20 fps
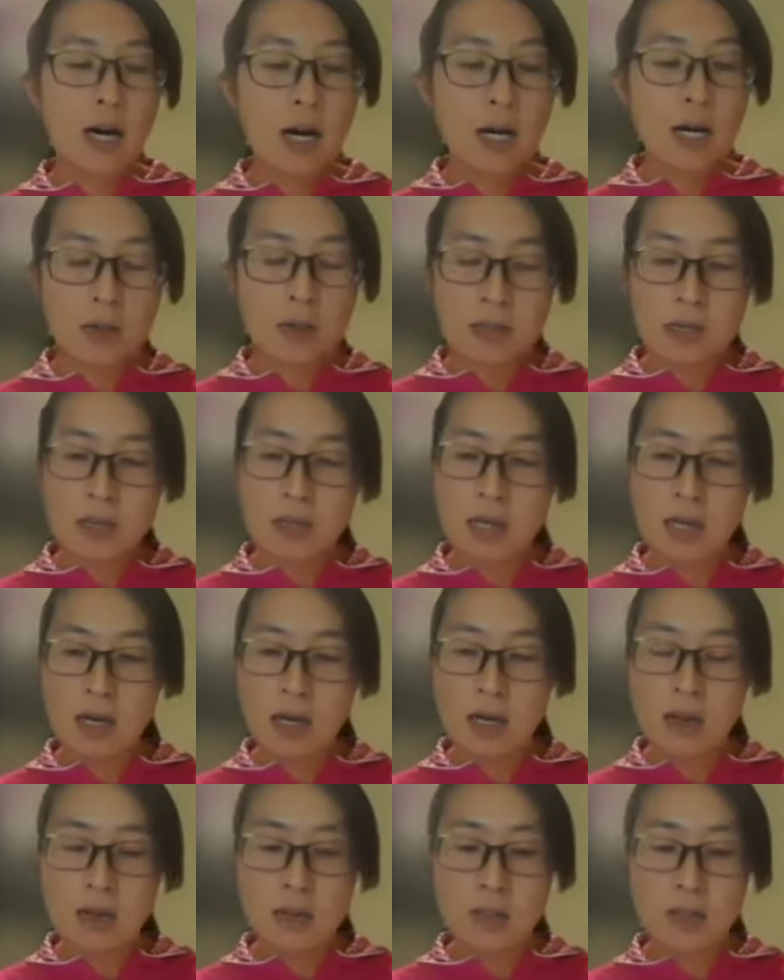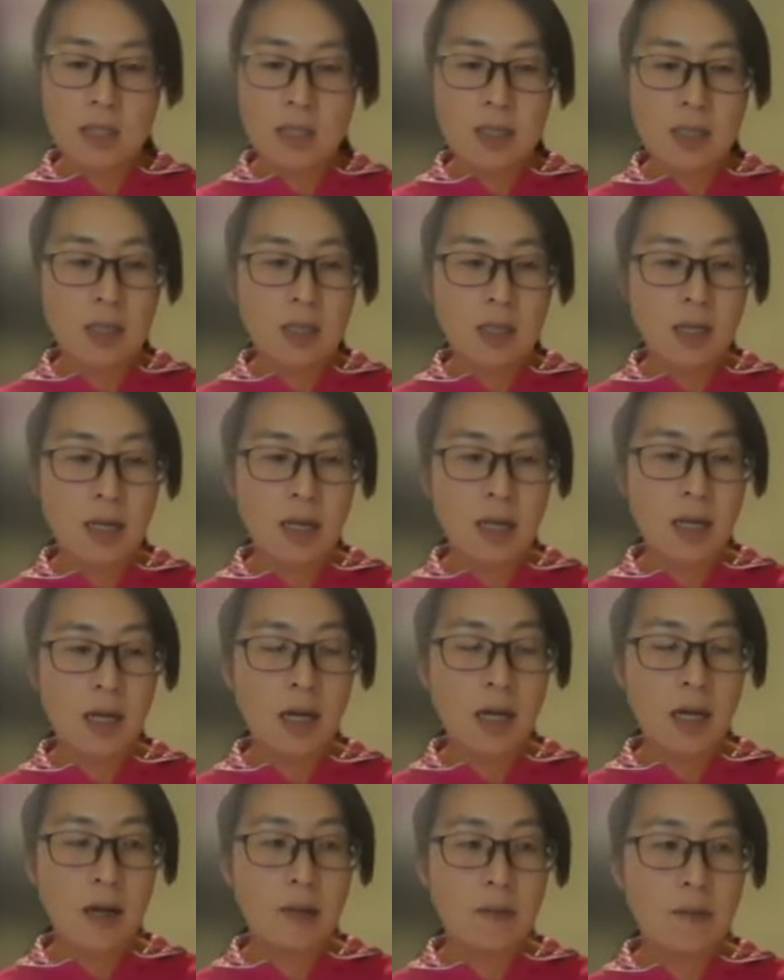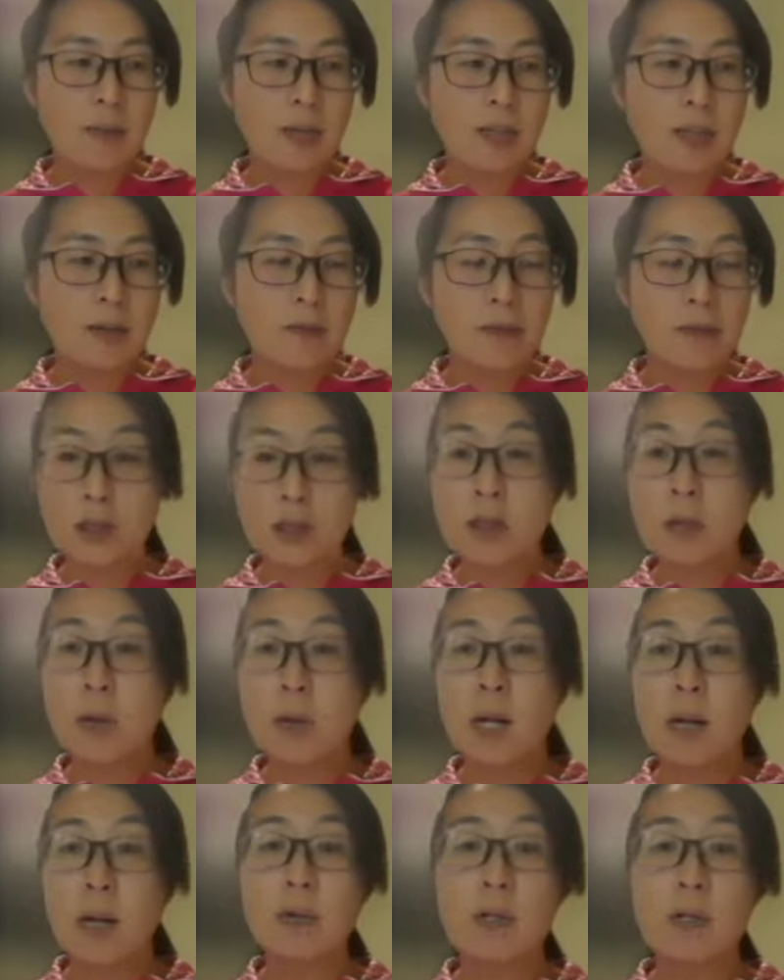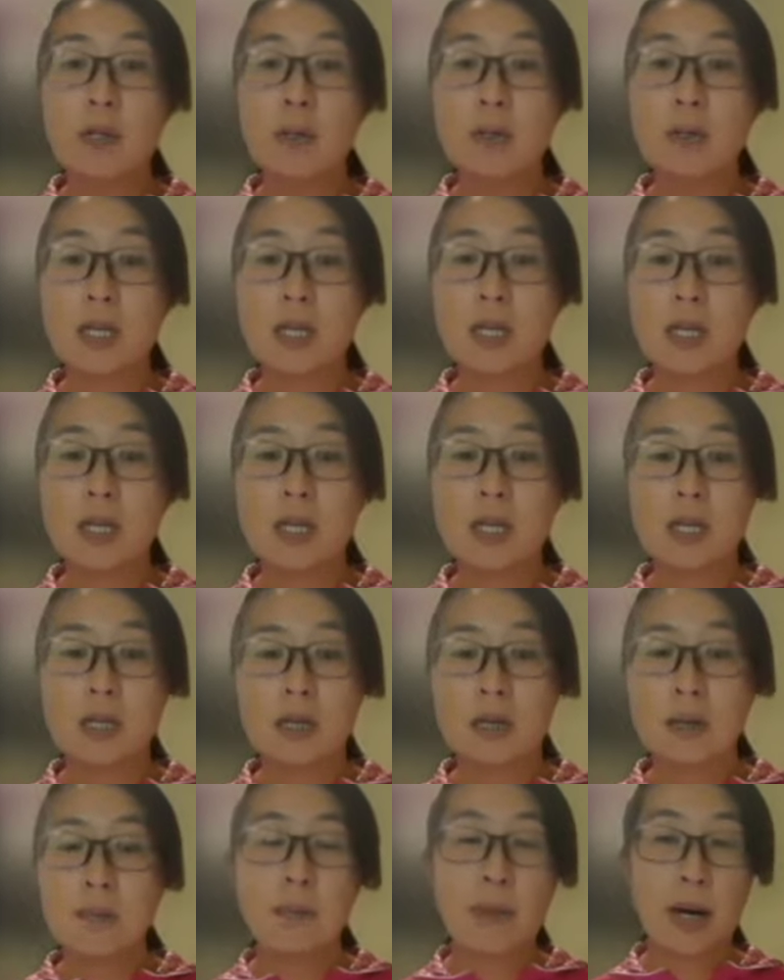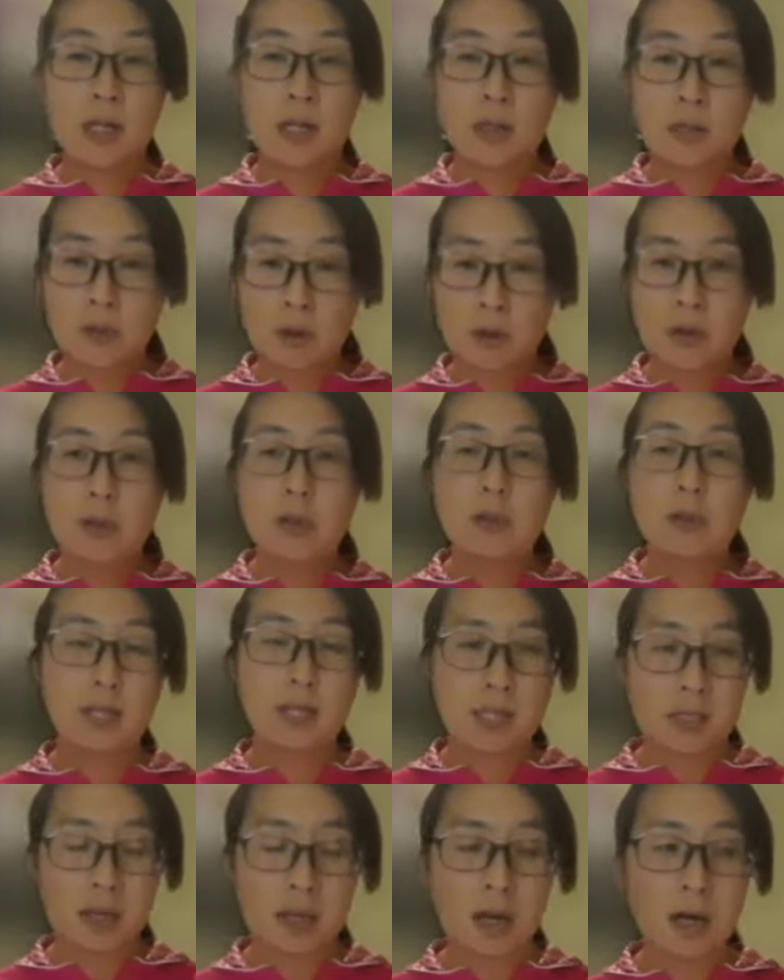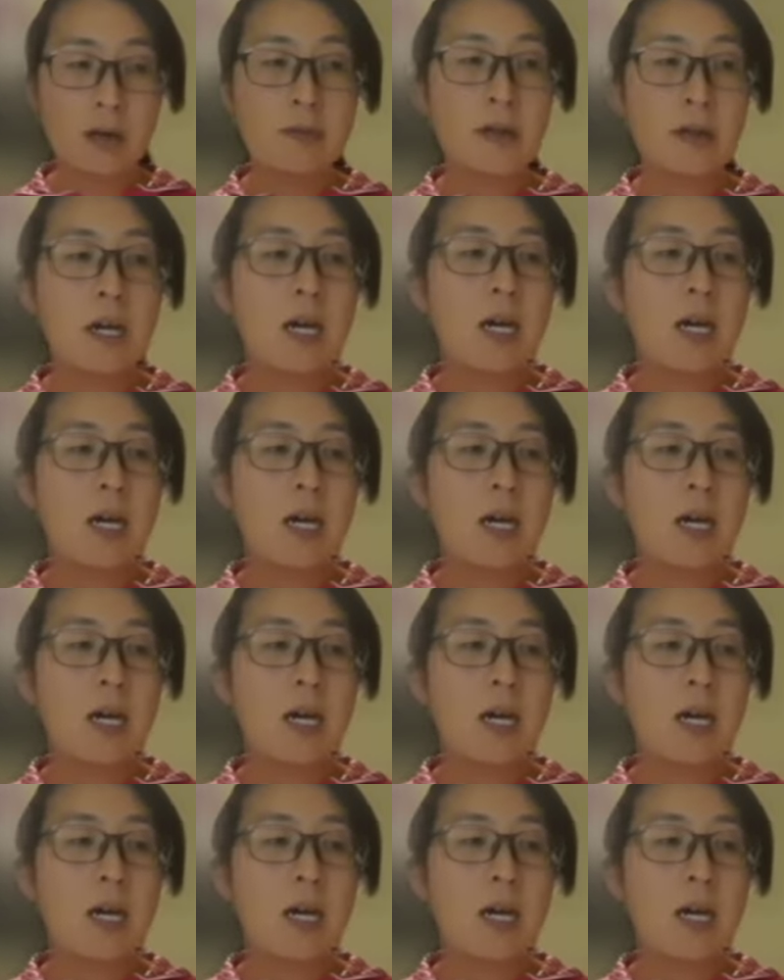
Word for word: I was th- I was thinking that um first of all I'm going to be mindful to myself